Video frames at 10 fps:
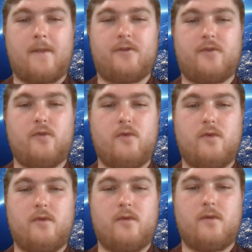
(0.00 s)
The
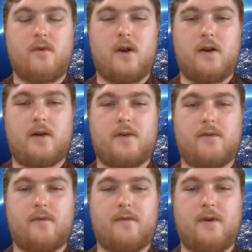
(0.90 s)
tool
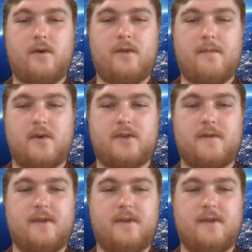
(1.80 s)
could reveal that most